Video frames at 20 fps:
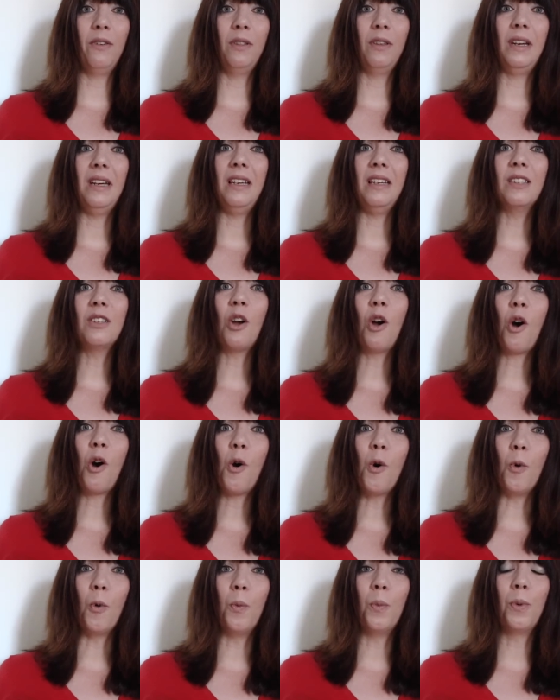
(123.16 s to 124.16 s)
there is
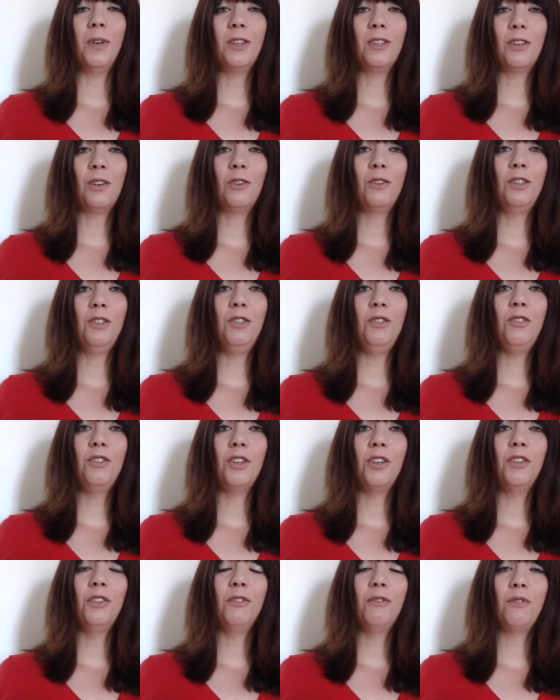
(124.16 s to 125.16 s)
hope as long as you
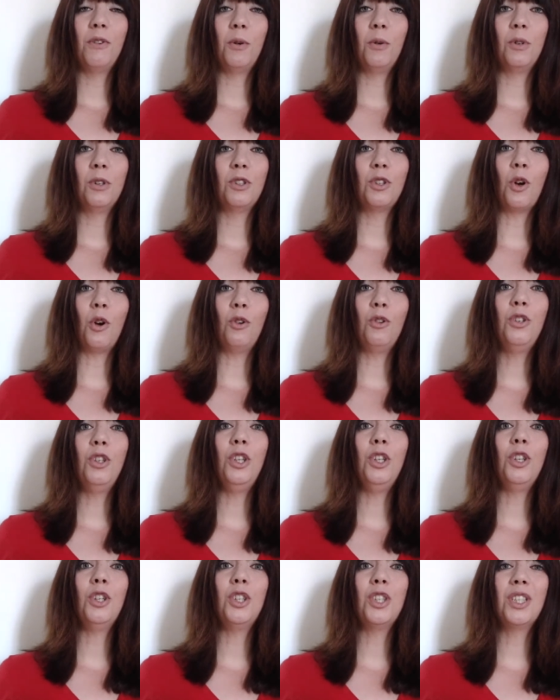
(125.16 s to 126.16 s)
turn the focus
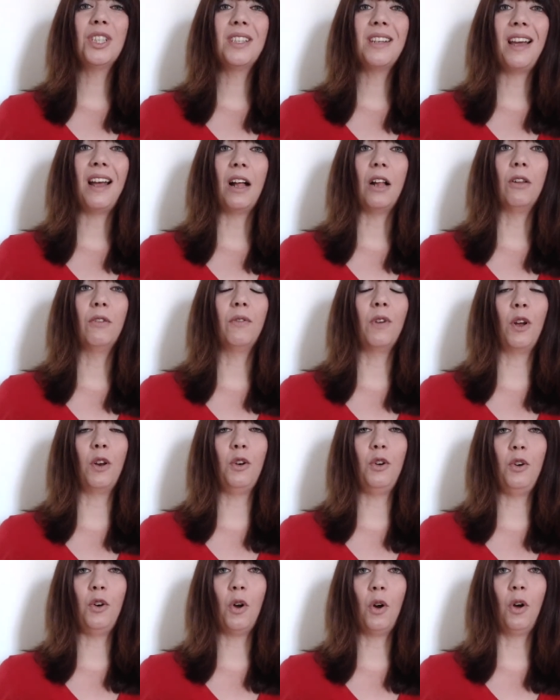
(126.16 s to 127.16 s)
onto yourself
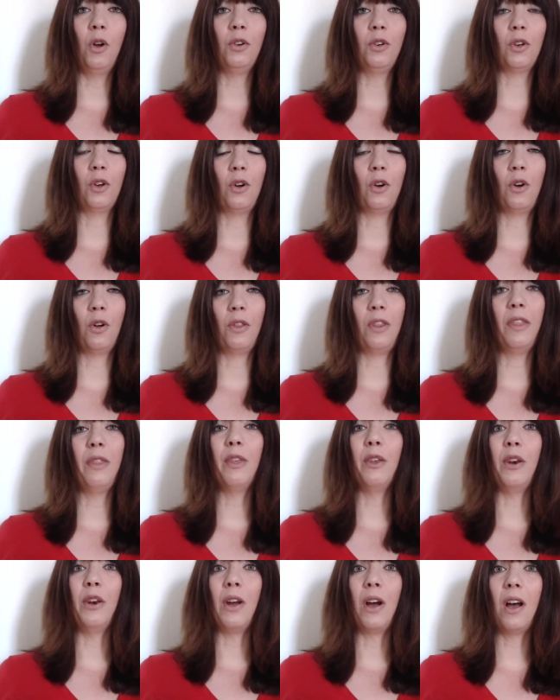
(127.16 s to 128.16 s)
and not on
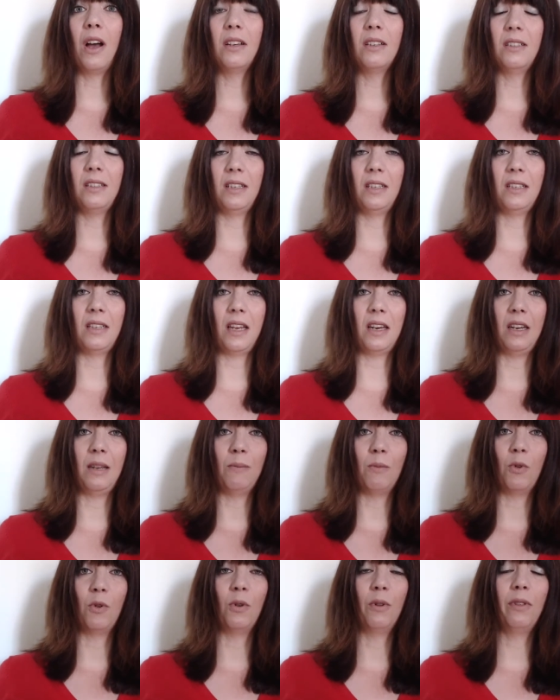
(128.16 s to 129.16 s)
the narcissist
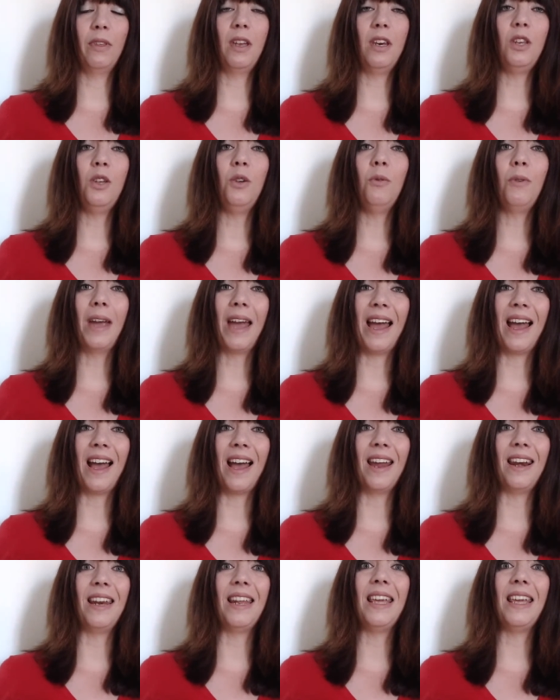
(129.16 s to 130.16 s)
anymore, then you
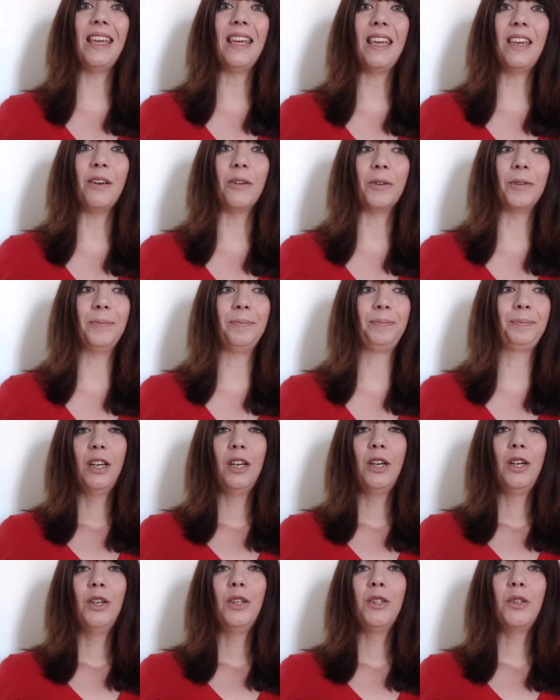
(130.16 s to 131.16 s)
can heal.
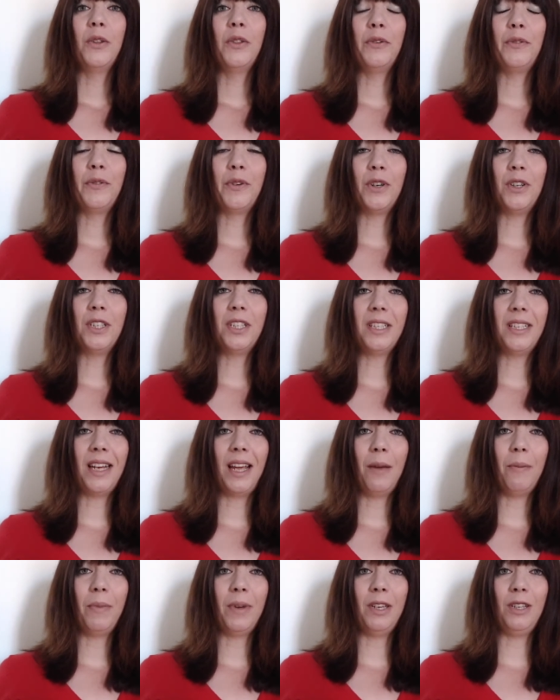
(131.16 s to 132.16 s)
So the first
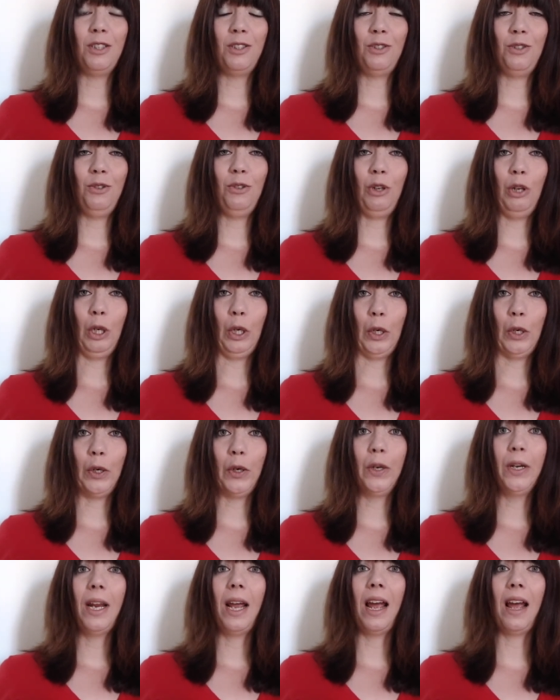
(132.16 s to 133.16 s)
step is to
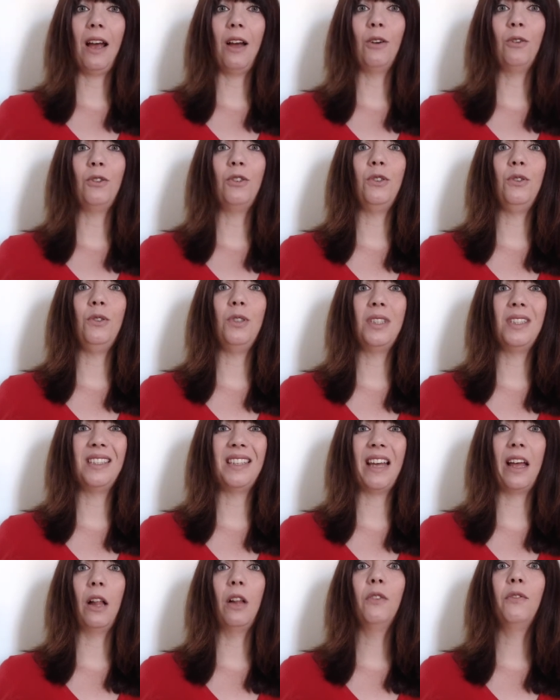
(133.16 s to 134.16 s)
learn how to
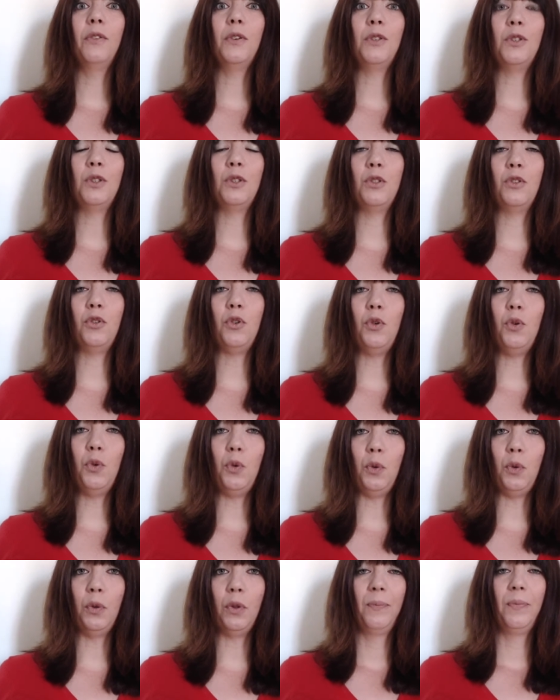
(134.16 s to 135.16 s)
self
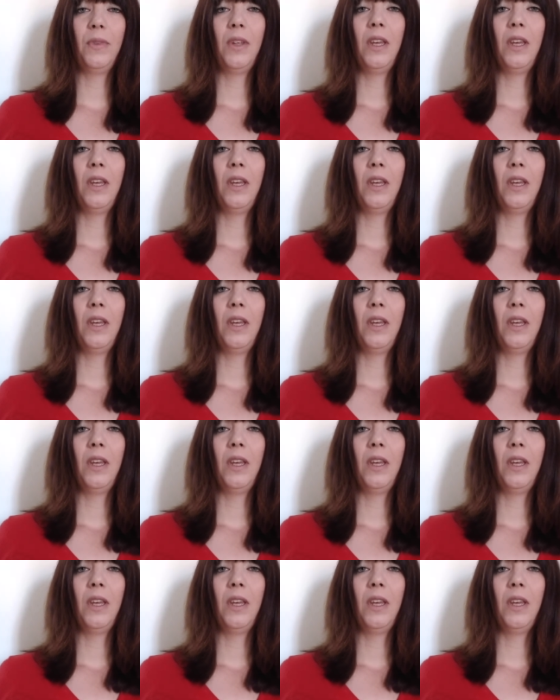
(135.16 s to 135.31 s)
soothe,